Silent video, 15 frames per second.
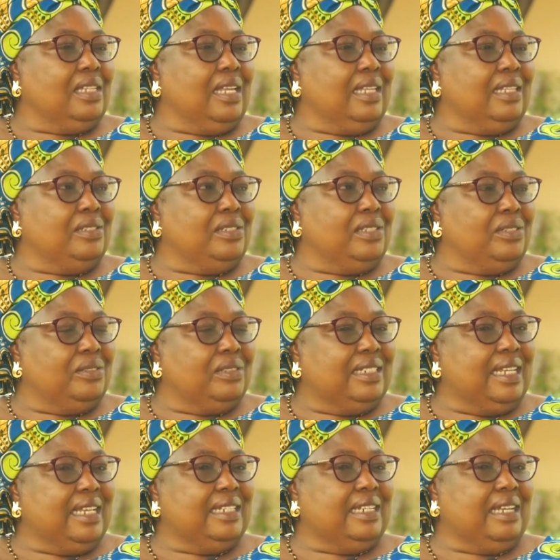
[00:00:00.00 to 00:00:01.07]
and
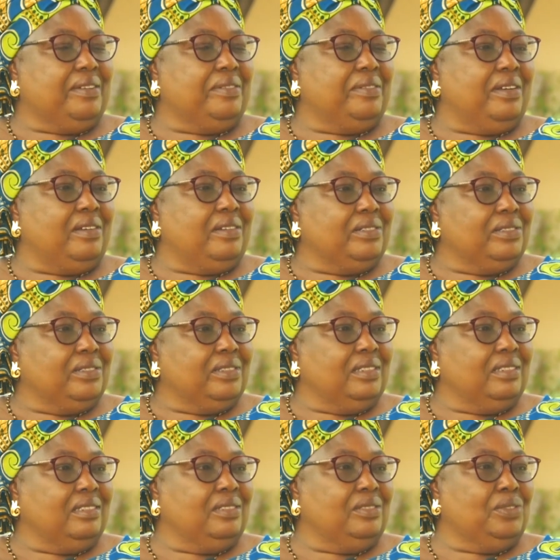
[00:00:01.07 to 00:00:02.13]
children
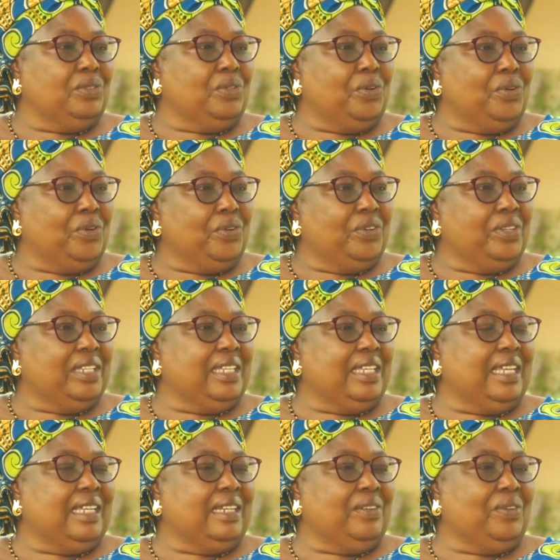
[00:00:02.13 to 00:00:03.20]
around, joy
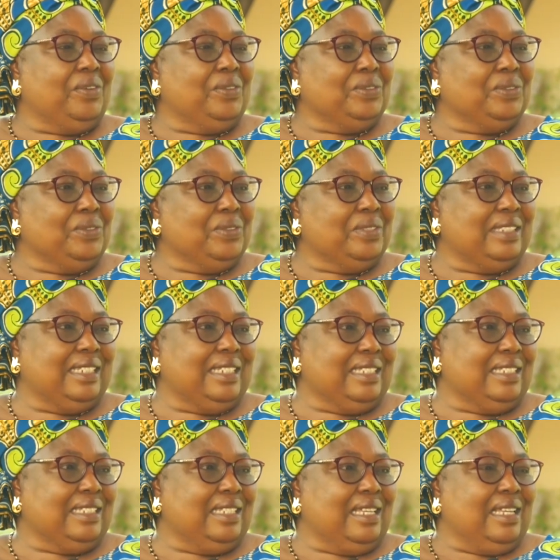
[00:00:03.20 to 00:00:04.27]
and all those
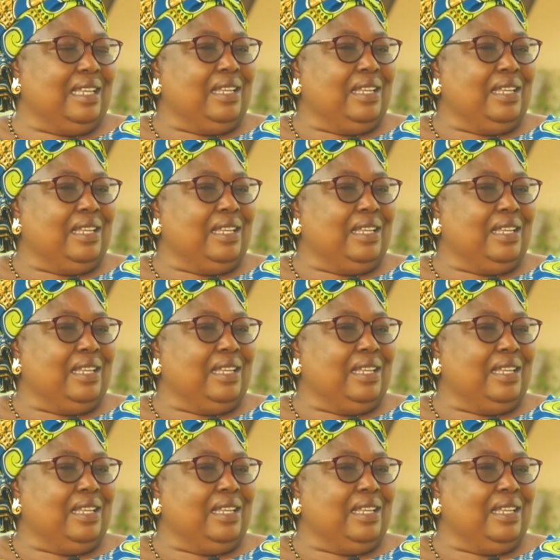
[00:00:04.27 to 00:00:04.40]
things.